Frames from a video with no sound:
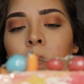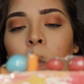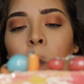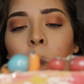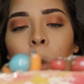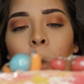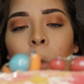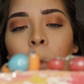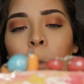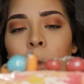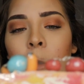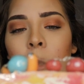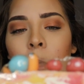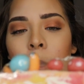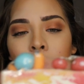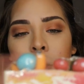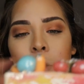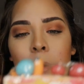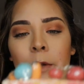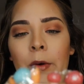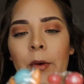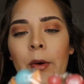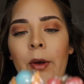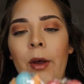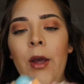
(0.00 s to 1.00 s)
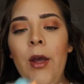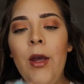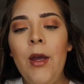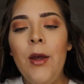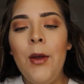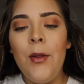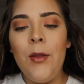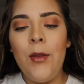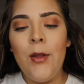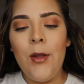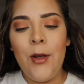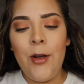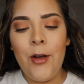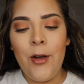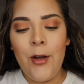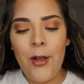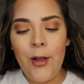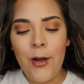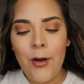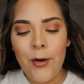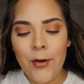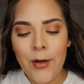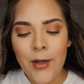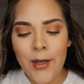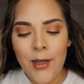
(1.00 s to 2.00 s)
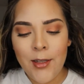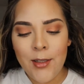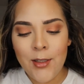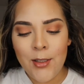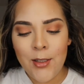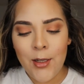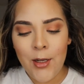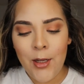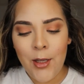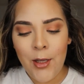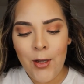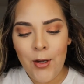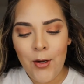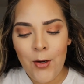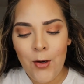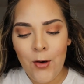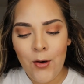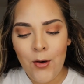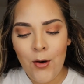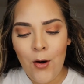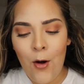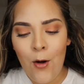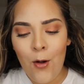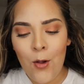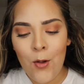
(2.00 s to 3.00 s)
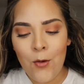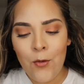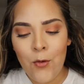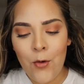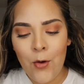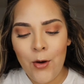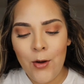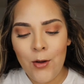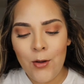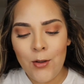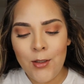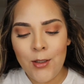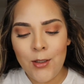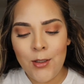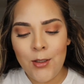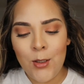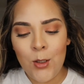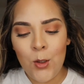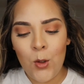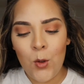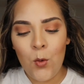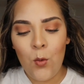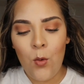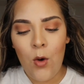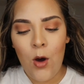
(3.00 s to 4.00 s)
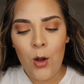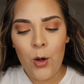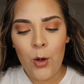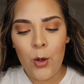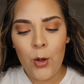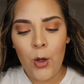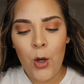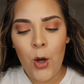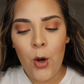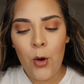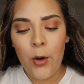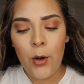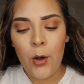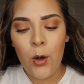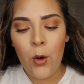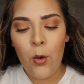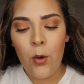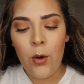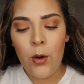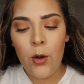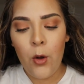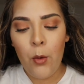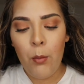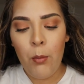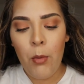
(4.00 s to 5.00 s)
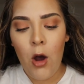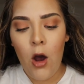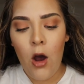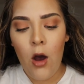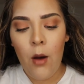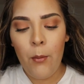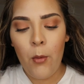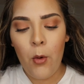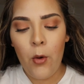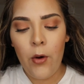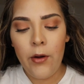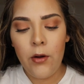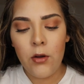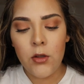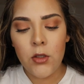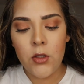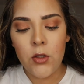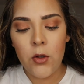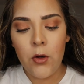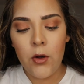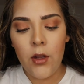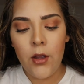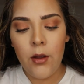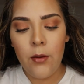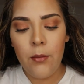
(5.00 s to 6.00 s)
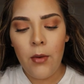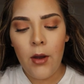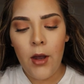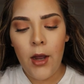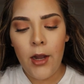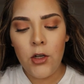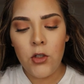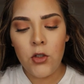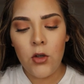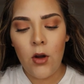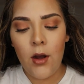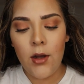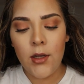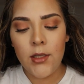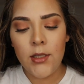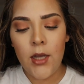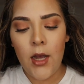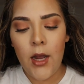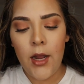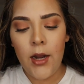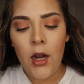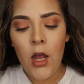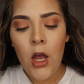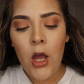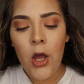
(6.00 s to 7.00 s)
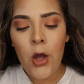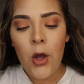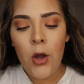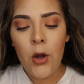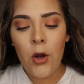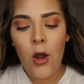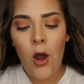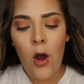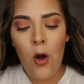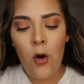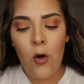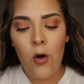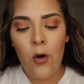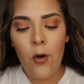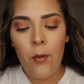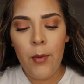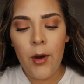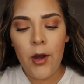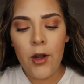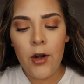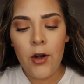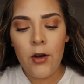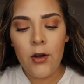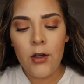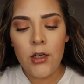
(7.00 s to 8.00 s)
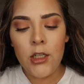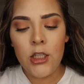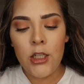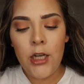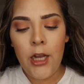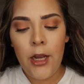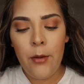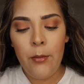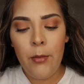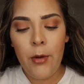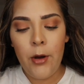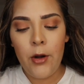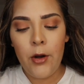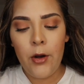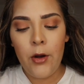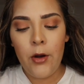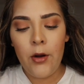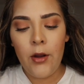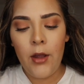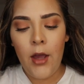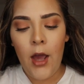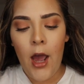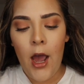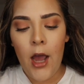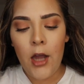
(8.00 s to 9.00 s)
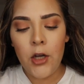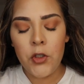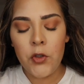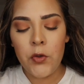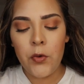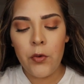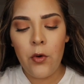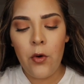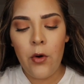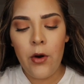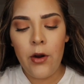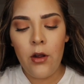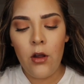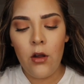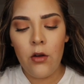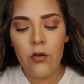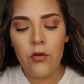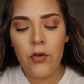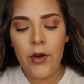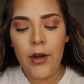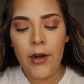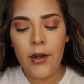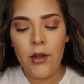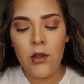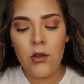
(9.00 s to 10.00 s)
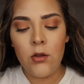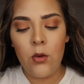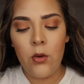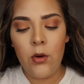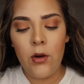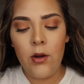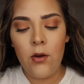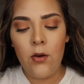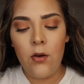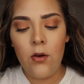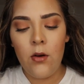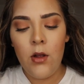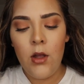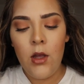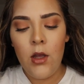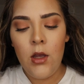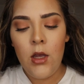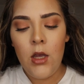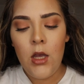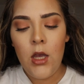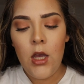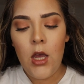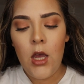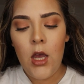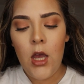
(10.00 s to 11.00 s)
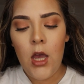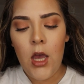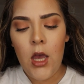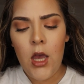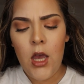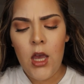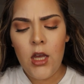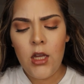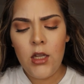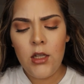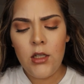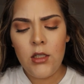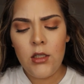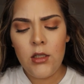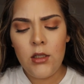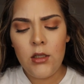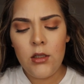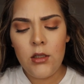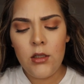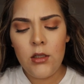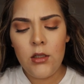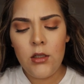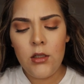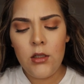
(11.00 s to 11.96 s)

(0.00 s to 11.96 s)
so cute. The ingredients in here are olive oil, distilled water, coconut oil, palm oil, sodium hydroxide, cocoa butter, shea butter, castor oil, fragrance oil, and